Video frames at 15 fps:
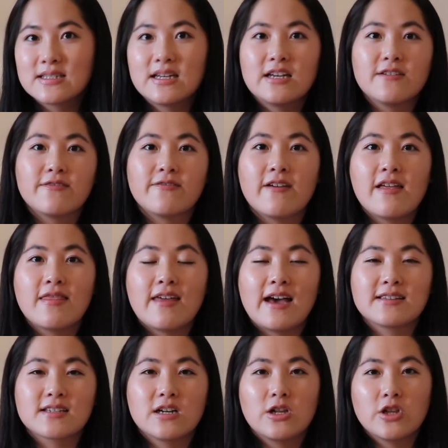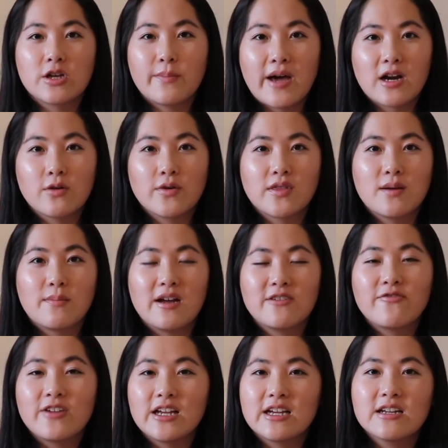if that's gonna look better within my
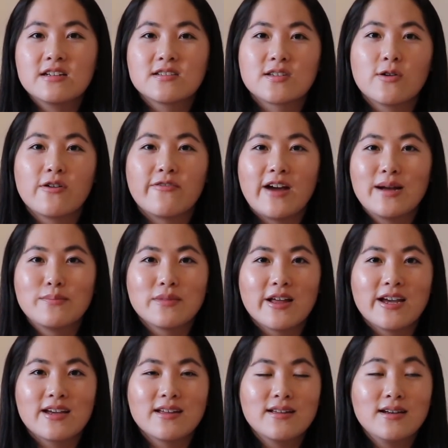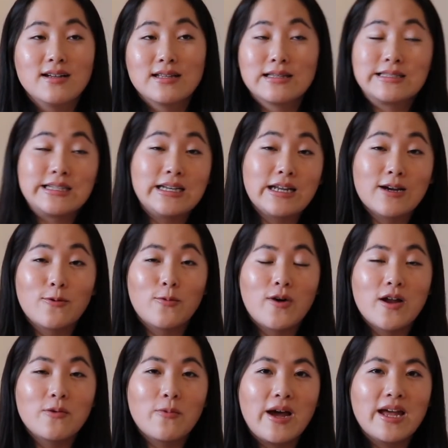feed. So if I'm like leaning
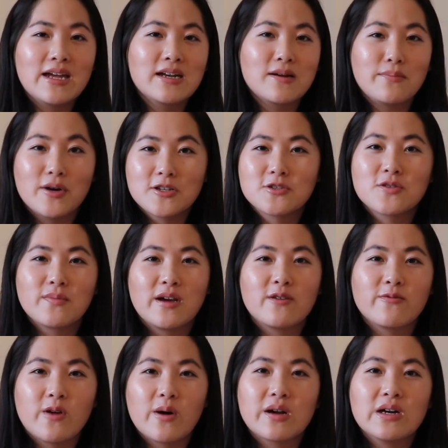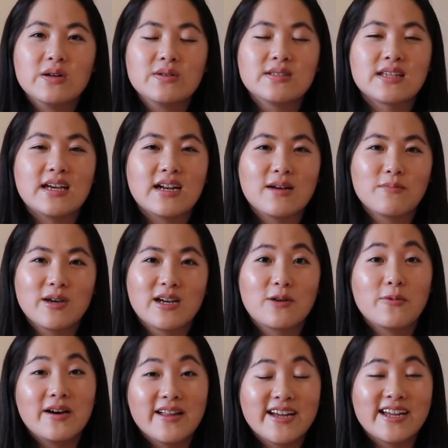one way in a bunch of my photos and I'm like,
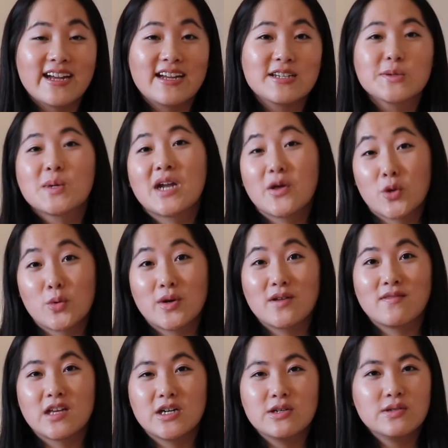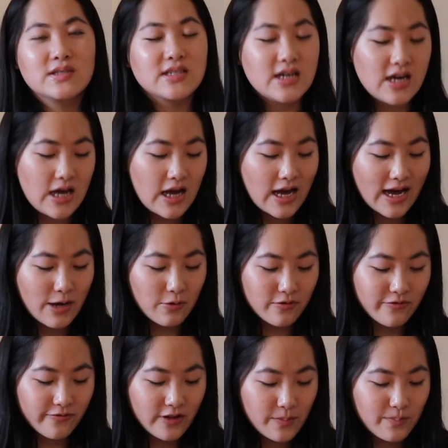well, I can't do another one of those, I will
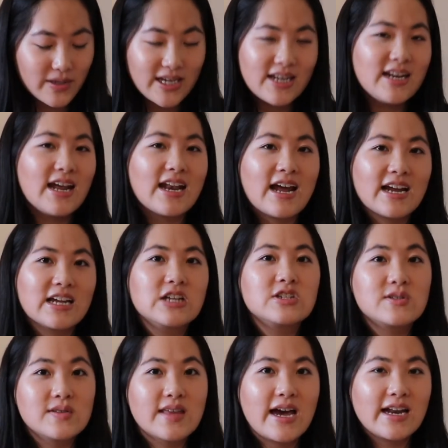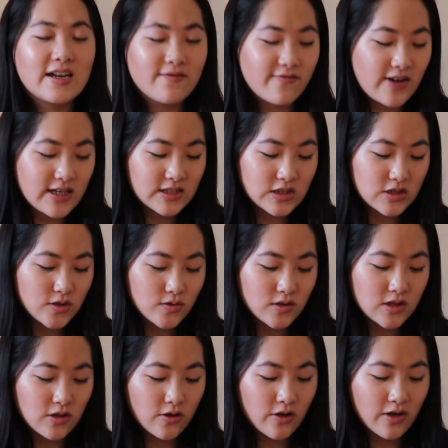flip it, and I can do that in FaceTune.
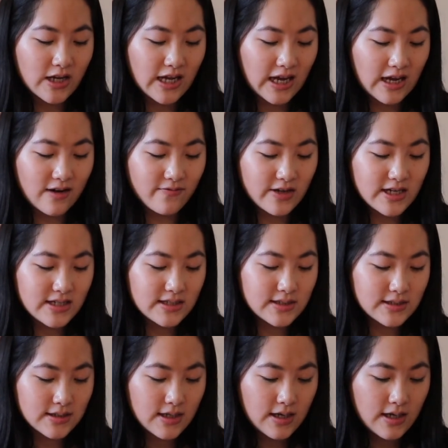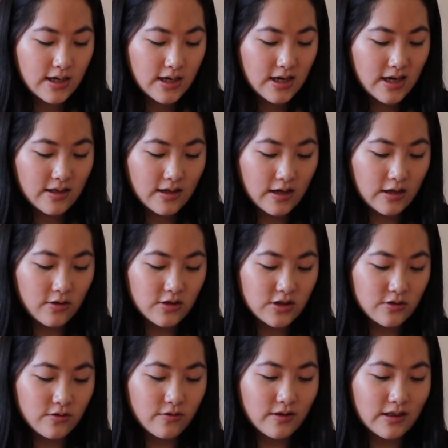So you'll go to Canvas and then you
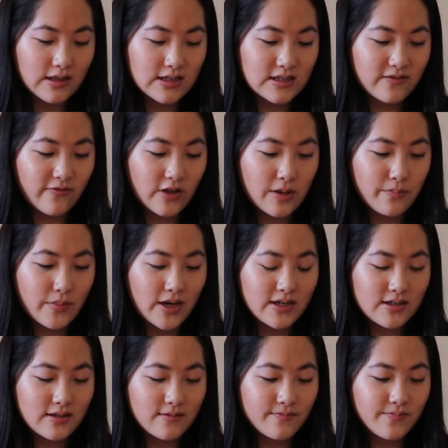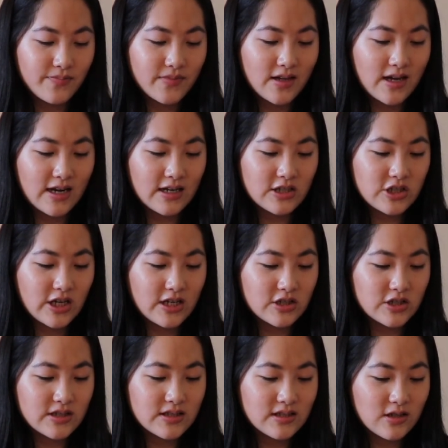do this flip button and it
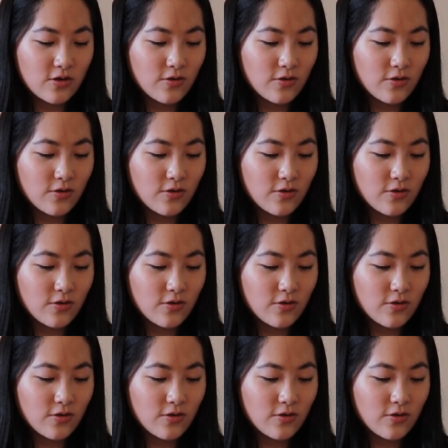changes your